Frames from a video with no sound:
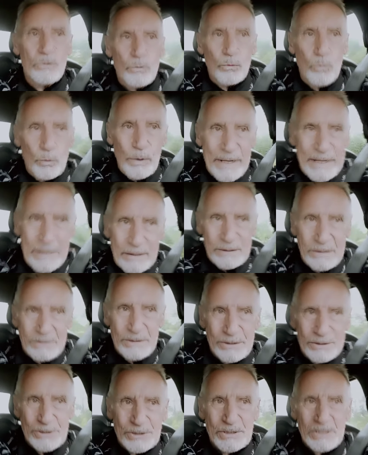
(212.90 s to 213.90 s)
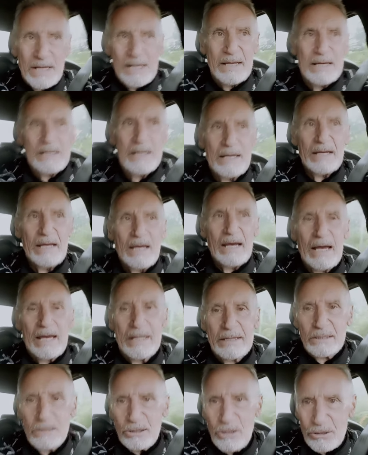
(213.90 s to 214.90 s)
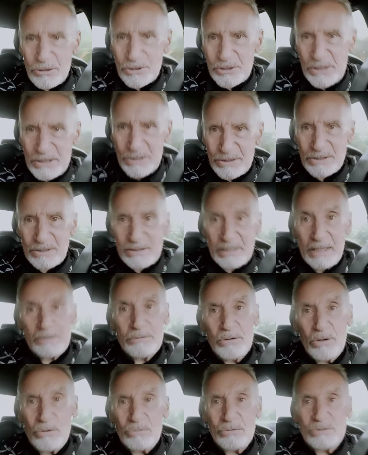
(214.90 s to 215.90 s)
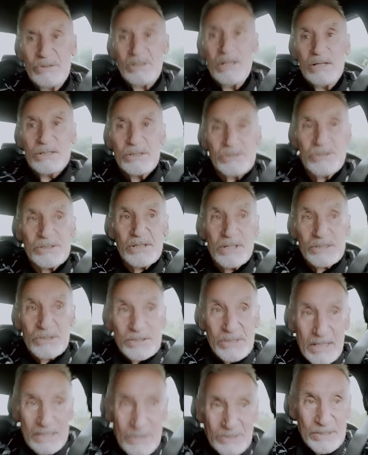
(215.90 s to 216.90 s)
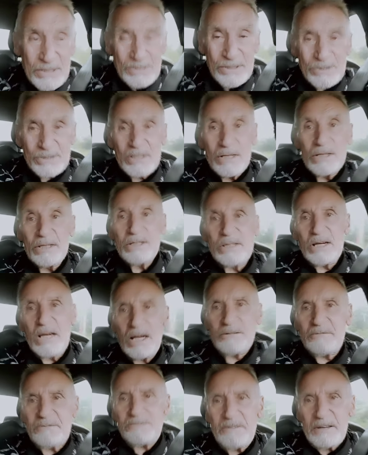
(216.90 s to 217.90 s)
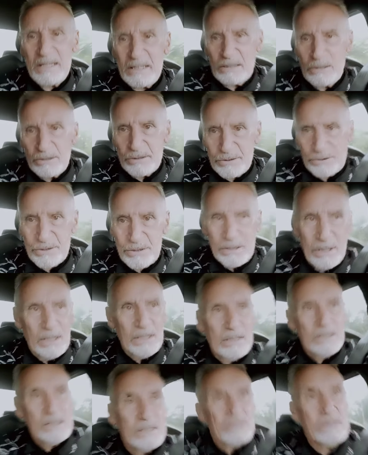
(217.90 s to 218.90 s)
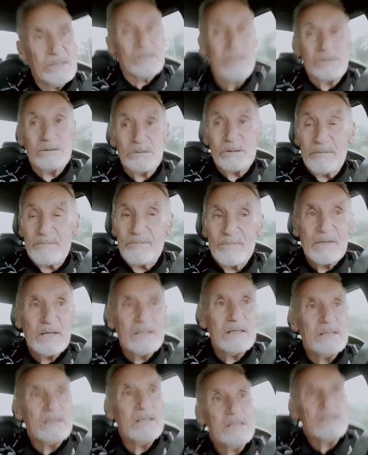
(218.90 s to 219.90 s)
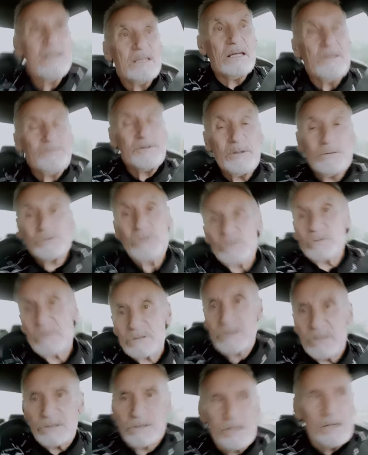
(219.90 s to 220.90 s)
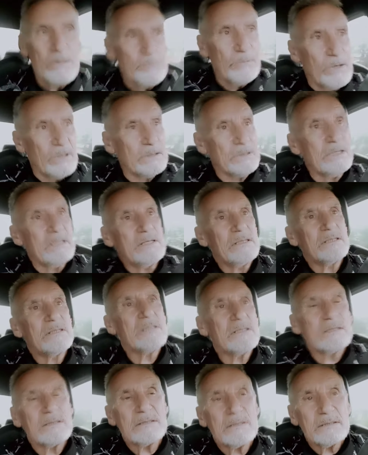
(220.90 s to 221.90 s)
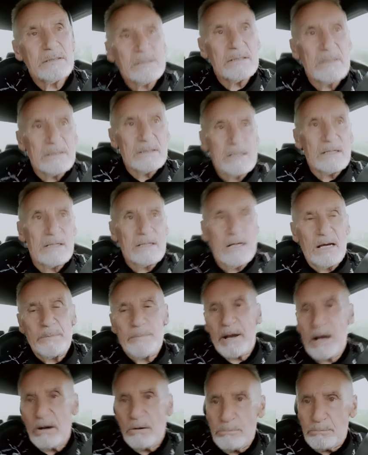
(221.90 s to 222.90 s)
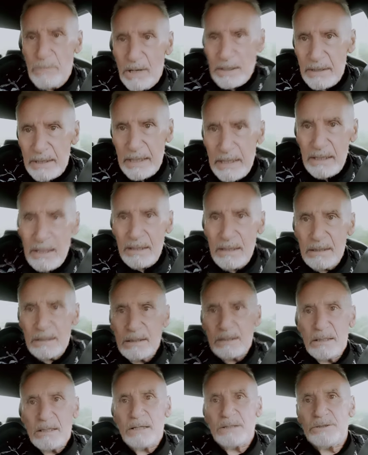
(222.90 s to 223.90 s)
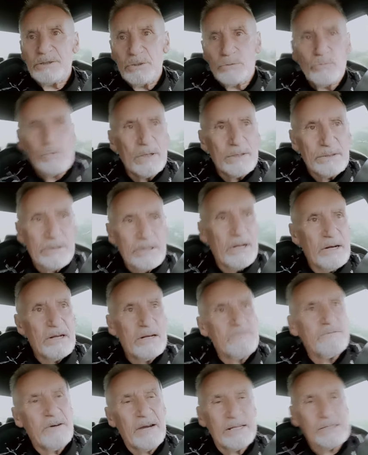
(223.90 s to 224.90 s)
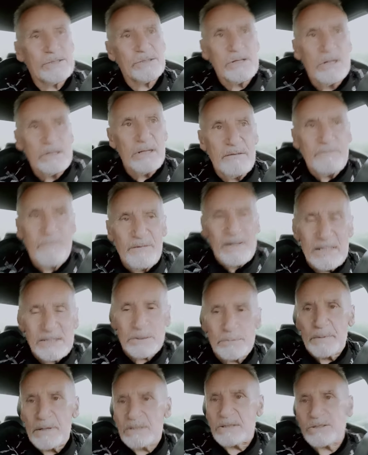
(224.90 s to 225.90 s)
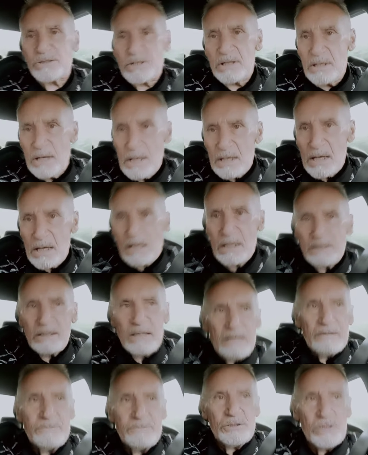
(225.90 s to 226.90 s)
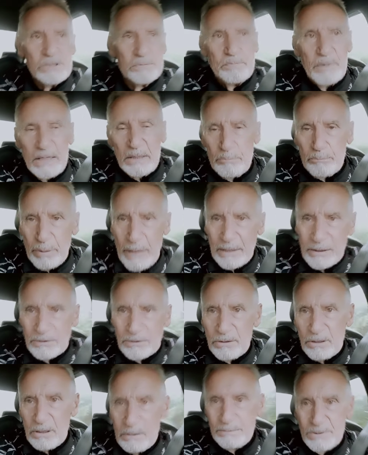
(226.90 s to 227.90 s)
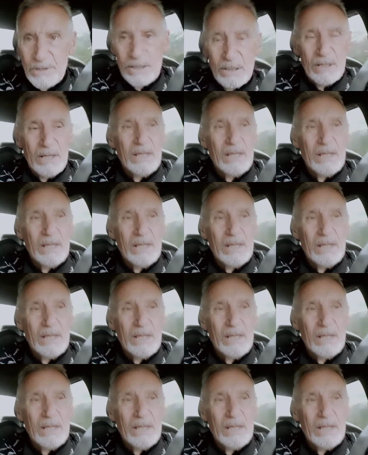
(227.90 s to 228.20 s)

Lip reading: wins and losses, their own successes and failures. So if you talk to someone about money and you want their advice on investments and they've just been bankrupt,